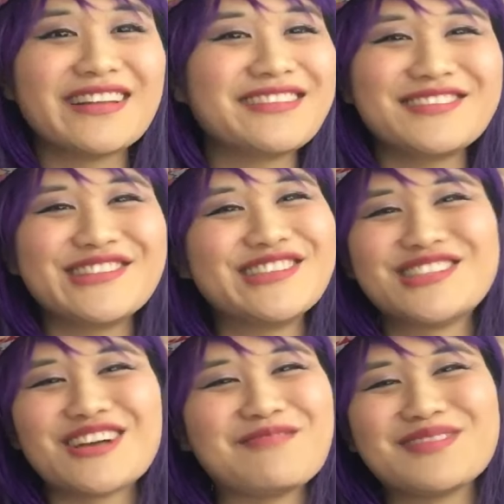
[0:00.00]
And
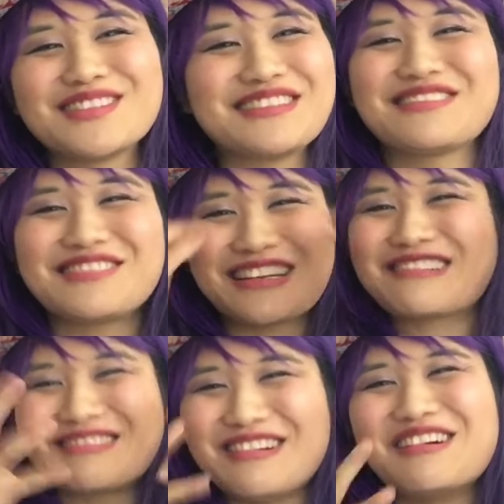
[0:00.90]
Chopper's just like,
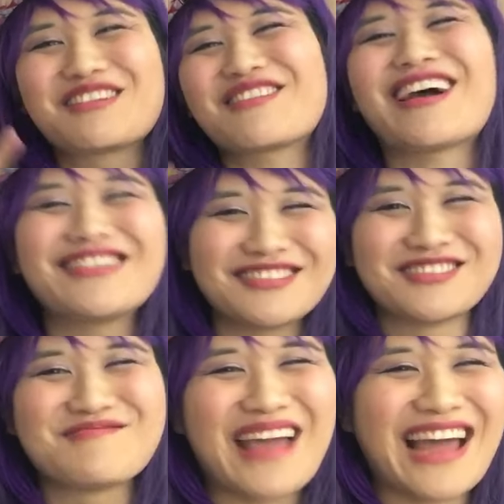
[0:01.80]
oh, crying
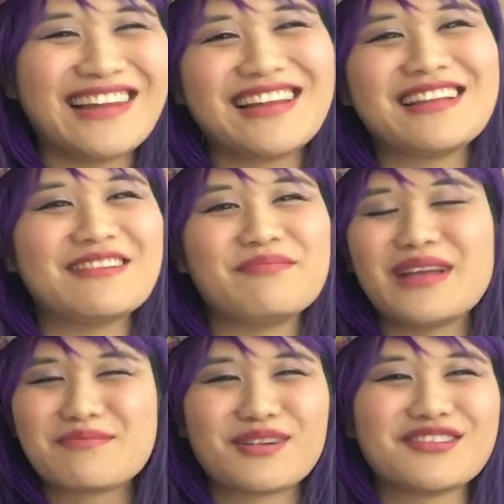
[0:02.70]
those manly
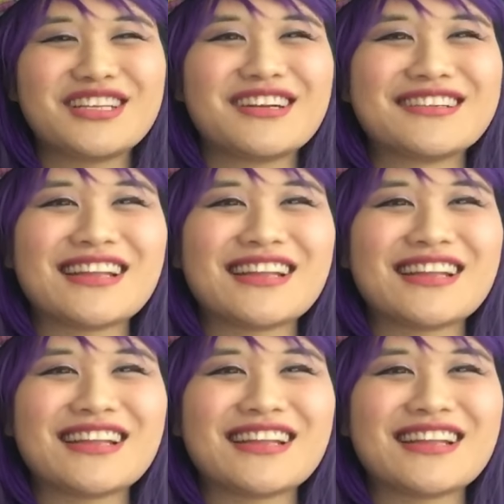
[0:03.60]
big bro tears,